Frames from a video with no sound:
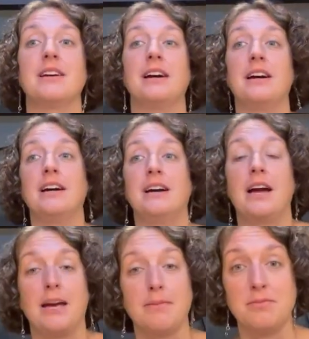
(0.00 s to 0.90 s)

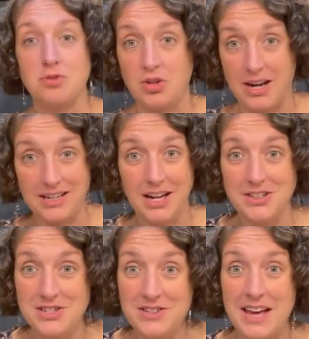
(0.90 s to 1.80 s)
I am trying not
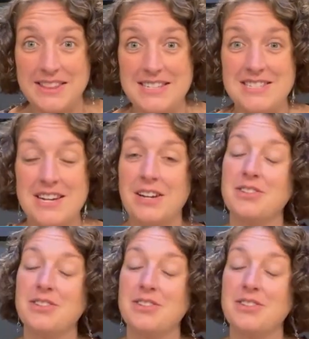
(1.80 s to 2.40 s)
to do that this year.